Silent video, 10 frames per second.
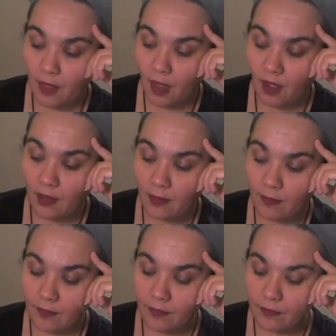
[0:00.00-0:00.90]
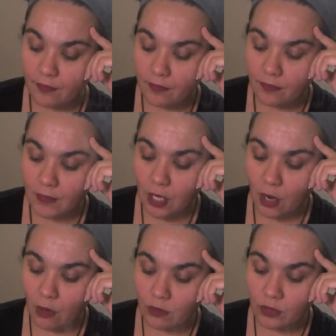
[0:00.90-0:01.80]
You
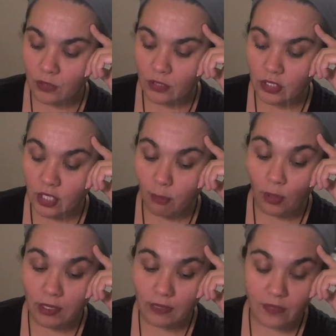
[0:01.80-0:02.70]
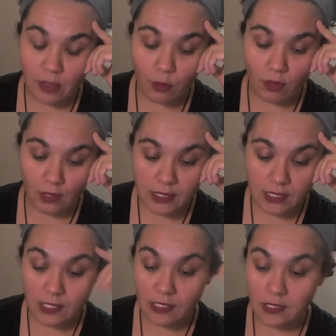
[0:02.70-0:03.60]
know, to the point if they will
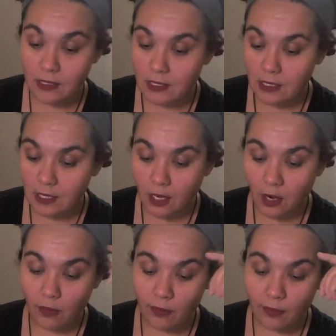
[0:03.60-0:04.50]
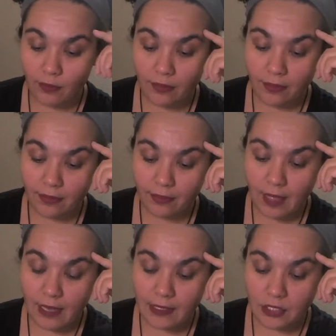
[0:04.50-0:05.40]
listen, you know,
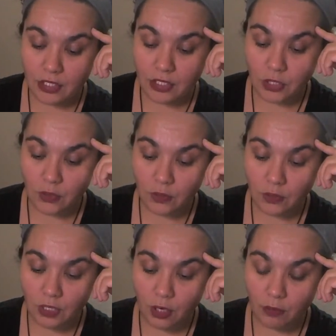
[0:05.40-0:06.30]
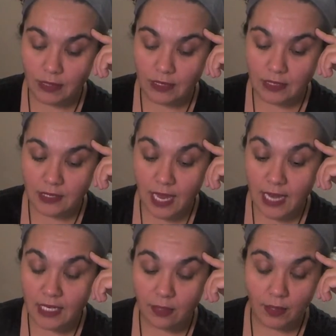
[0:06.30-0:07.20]
that is to, you know, be
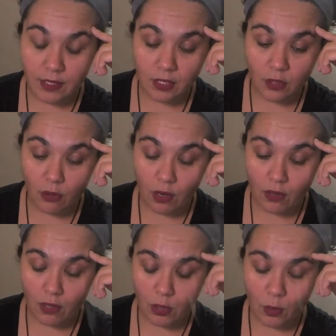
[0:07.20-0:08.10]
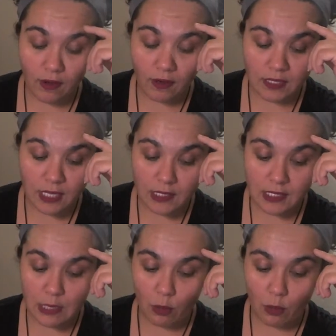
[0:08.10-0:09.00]
decided. But, you know, Aquarius, I
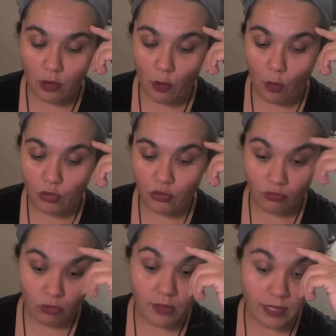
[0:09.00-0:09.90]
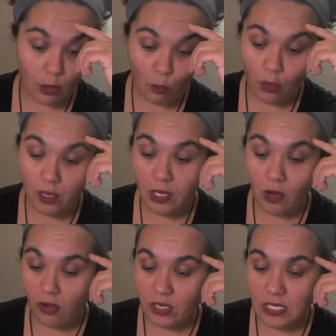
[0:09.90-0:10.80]
see where you're really are working
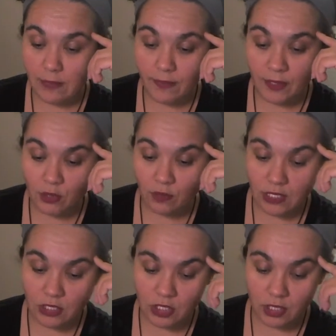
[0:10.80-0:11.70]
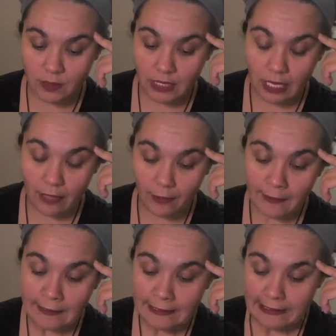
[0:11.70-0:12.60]
hard to keep this relationship together.